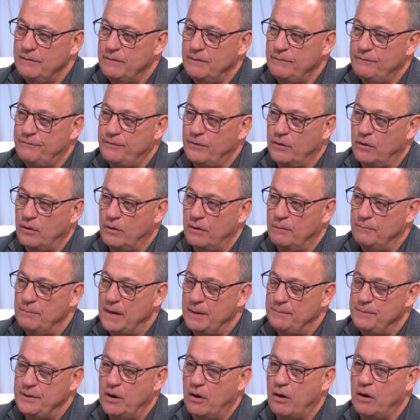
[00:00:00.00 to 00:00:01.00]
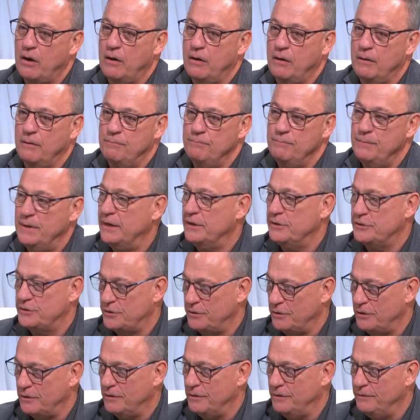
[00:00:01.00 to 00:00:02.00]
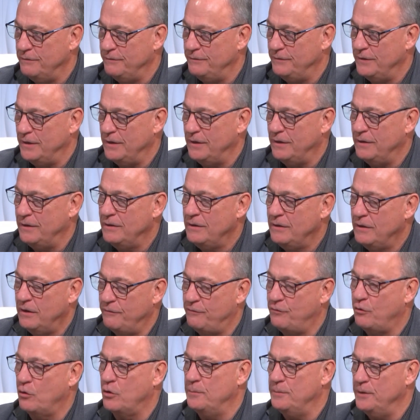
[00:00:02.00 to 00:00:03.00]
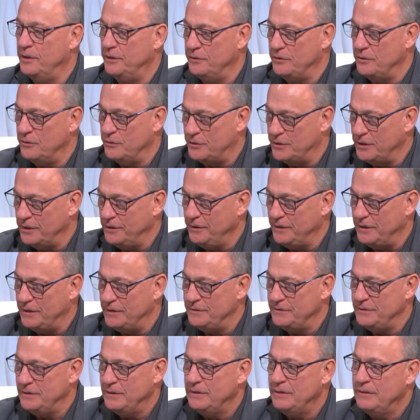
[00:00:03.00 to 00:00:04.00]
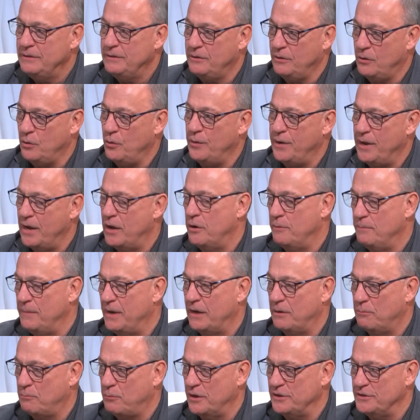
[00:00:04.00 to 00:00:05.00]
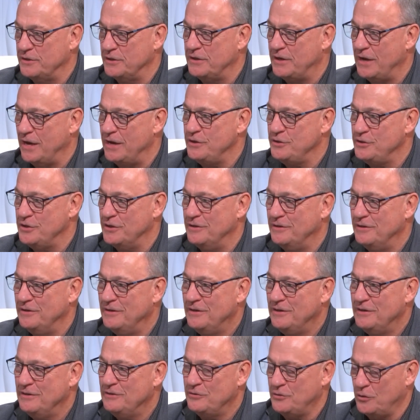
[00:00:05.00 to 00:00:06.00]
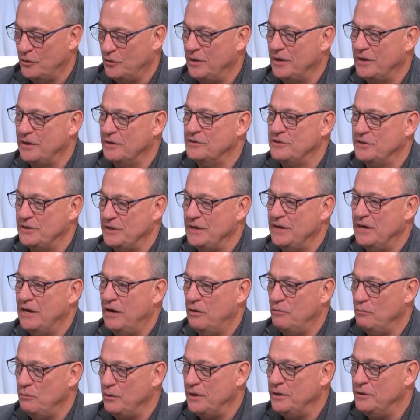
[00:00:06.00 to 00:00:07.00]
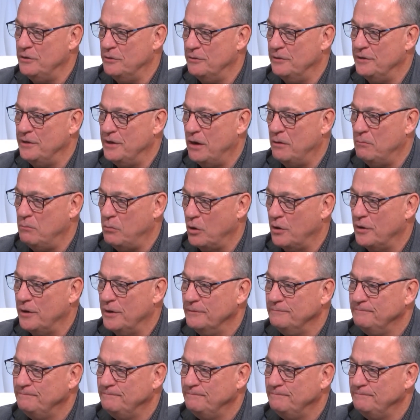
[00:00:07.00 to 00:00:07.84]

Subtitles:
for maybe our Minister of Affordability and Utilities to go down and make a presentation so they can see how we do it in Alberta.